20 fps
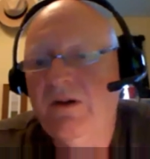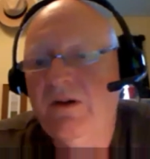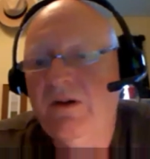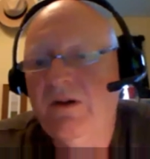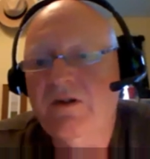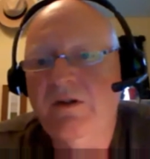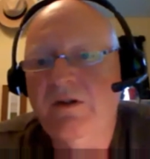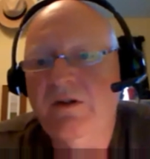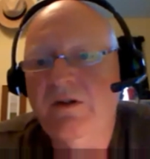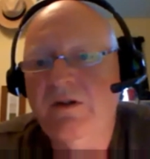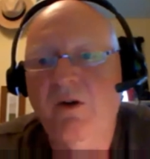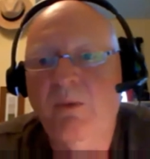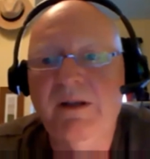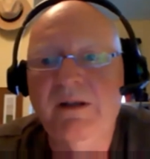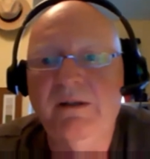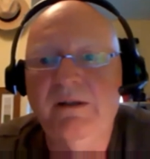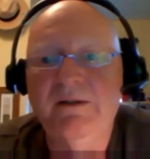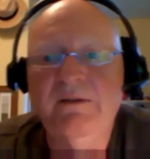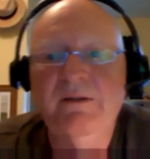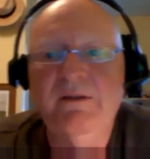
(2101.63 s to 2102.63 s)
openly,
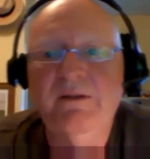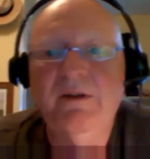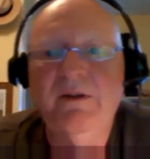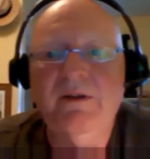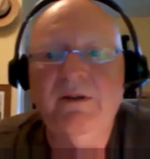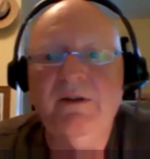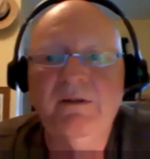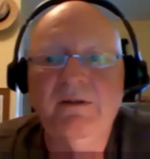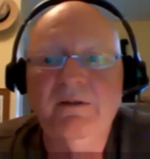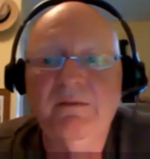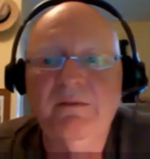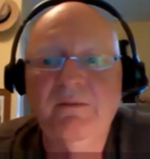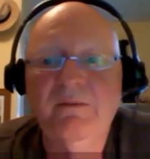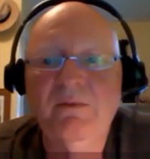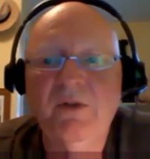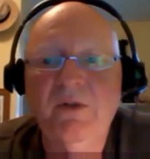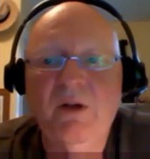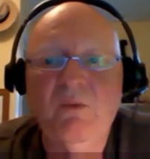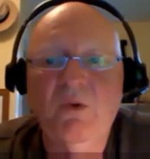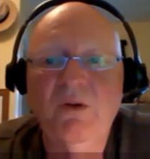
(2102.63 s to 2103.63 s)
and
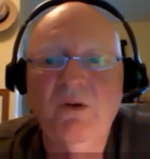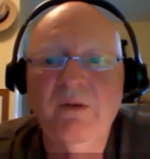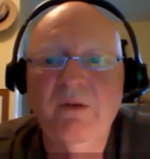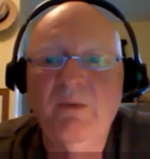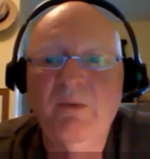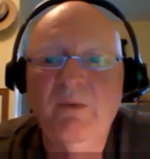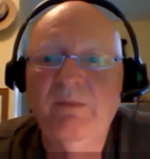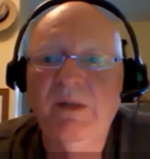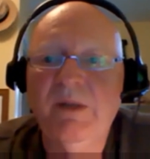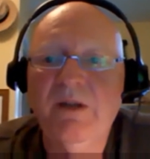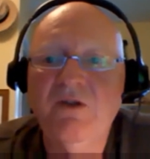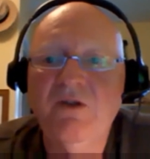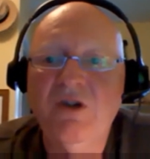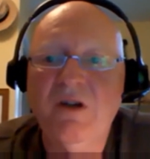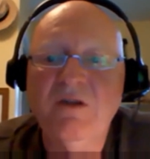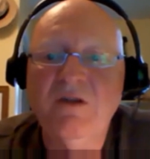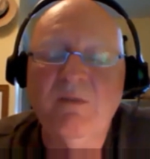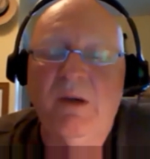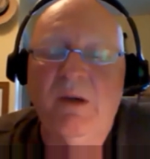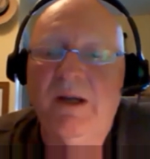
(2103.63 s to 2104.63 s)
not worry about being
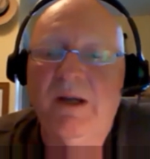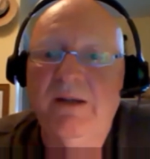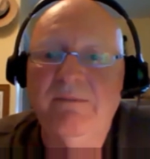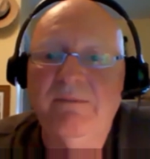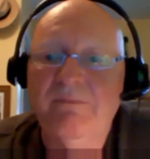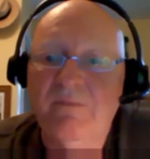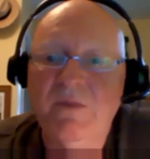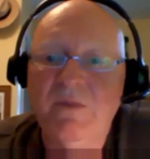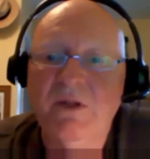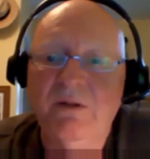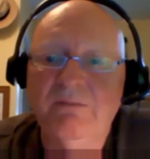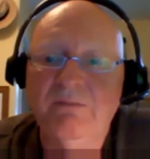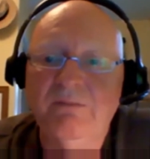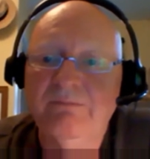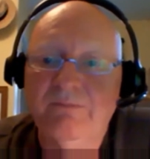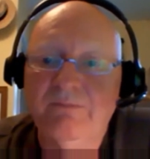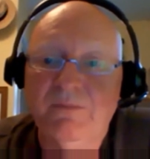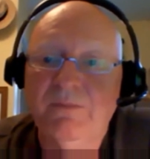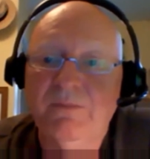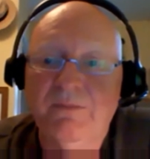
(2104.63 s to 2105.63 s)
judged by it, you know,
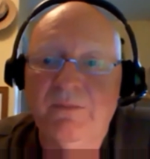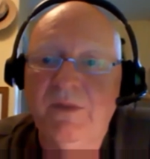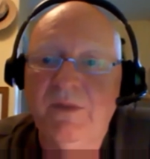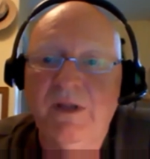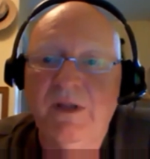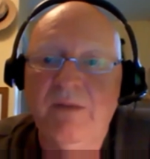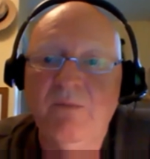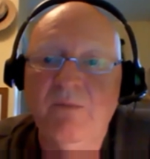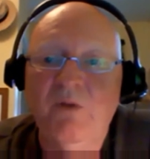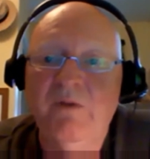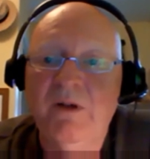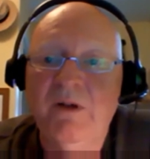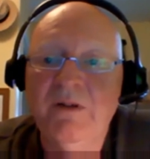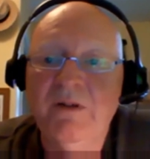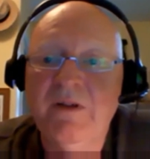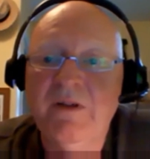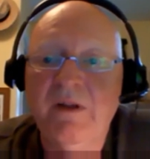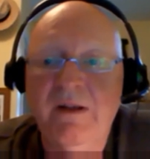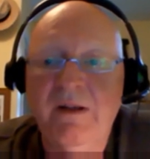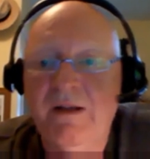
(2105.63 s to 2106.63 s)
and then move on
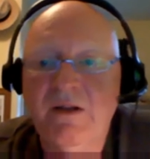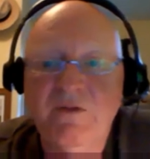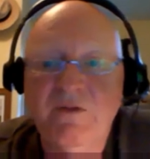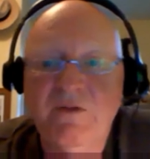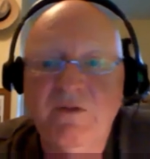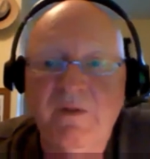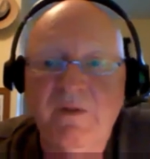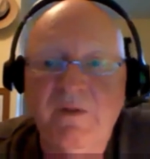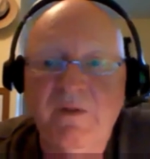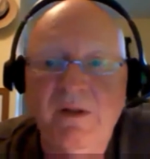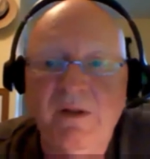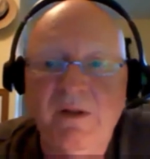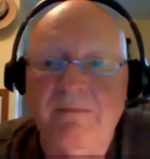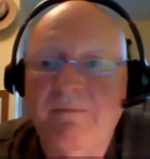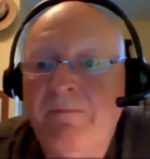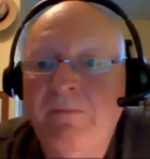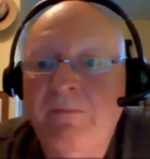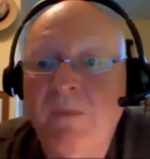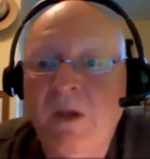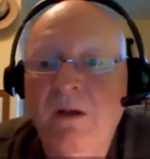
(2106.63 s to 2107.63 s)
to the next feeling.
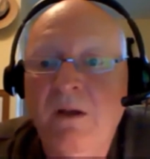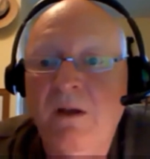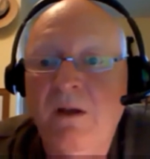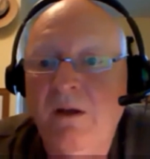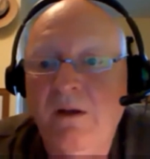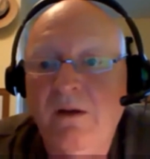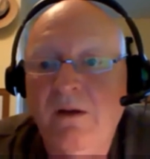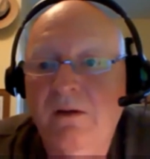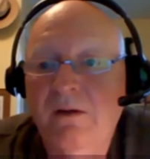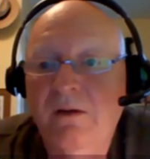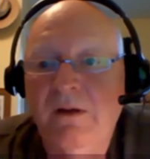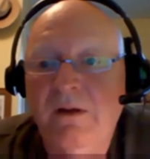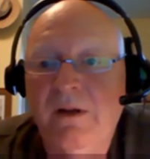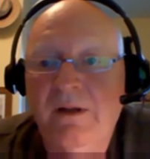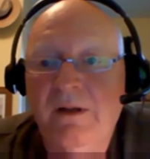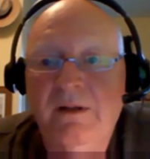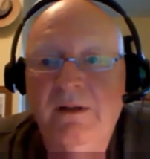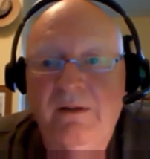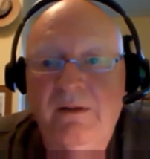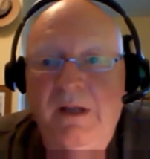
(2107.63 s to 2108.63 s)

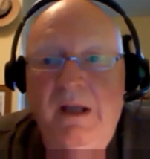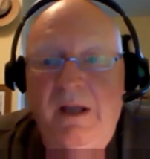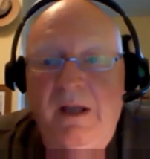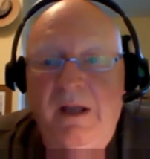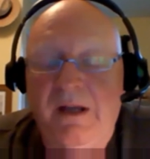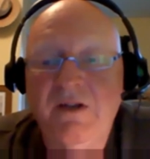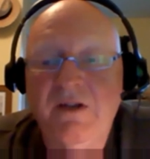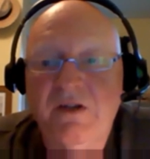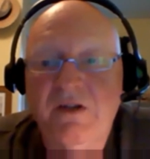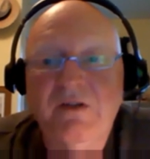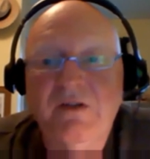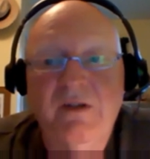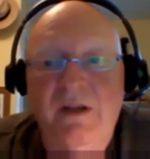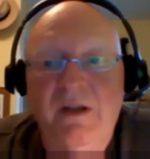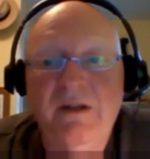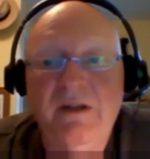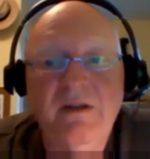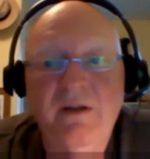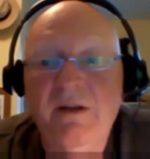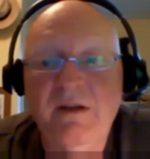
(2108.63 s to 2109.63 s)

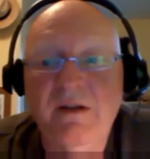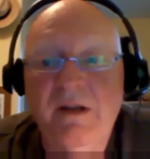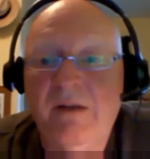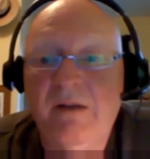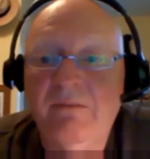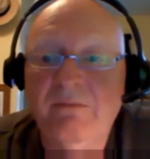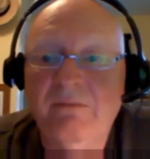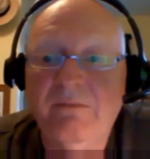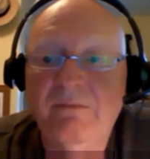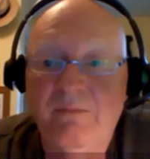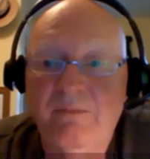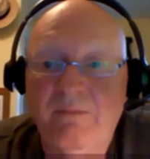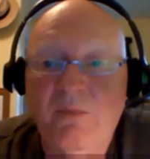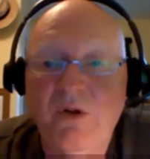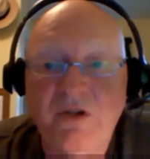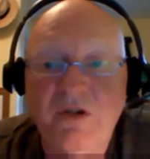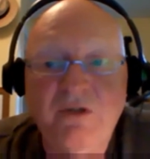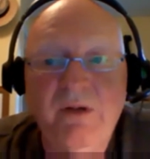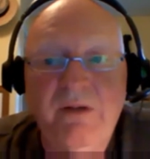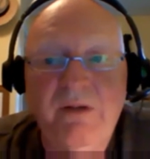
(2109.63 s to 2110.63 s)
And I'm
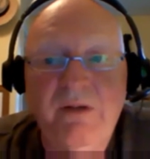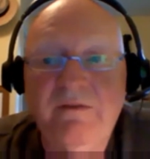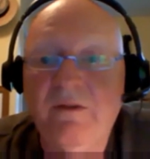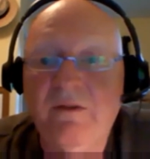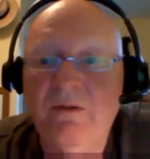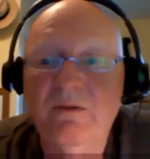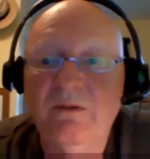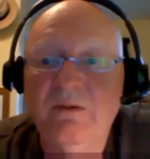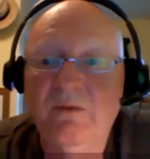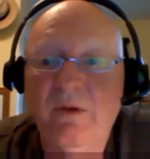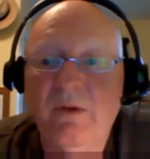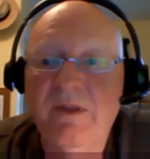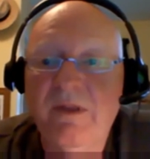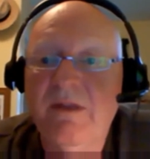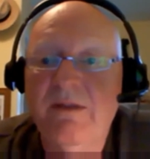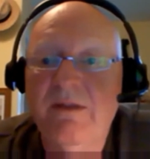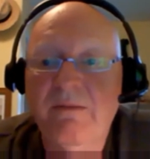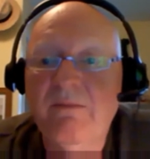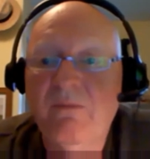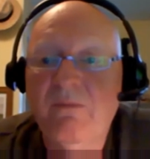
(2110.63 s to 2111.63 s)
pretty straightforward
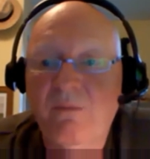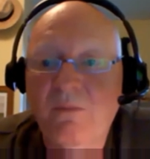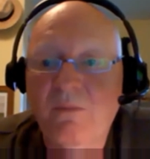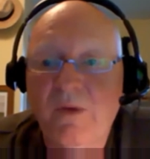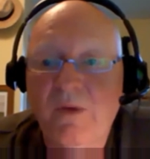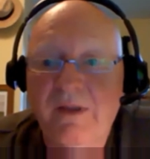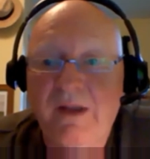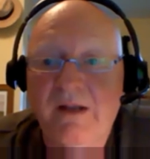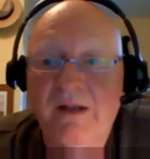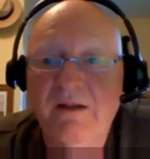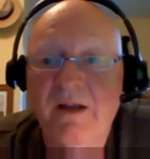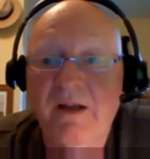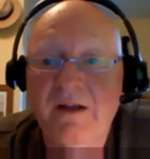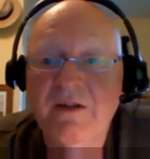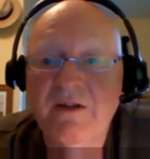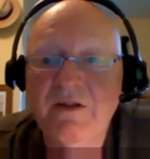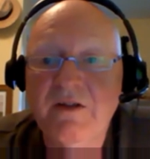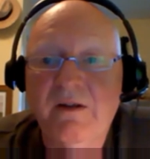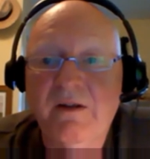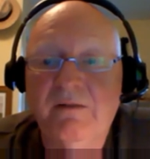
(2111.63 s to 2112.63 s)
with that kind
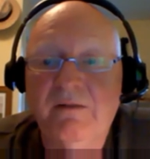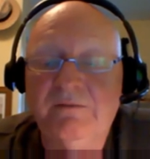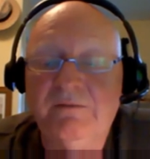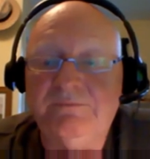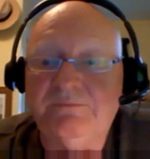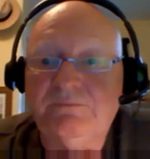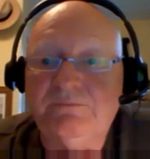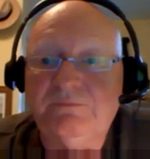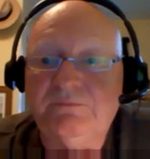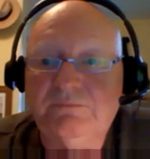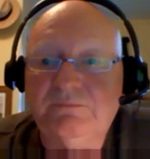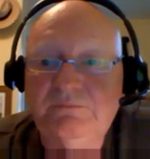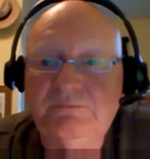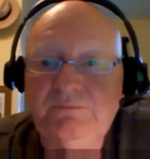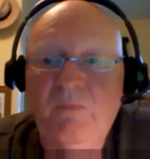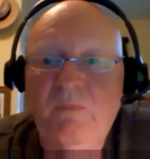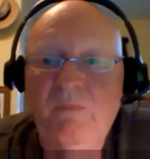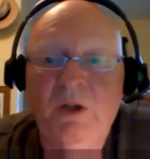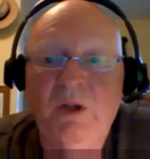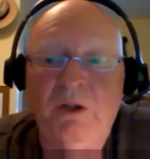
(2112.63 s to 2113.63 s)
of stuff,
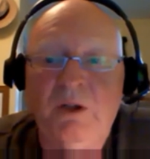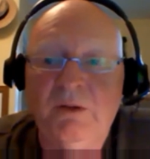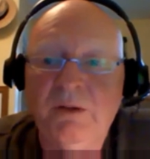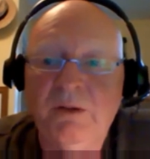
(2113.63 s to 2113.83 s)
you know.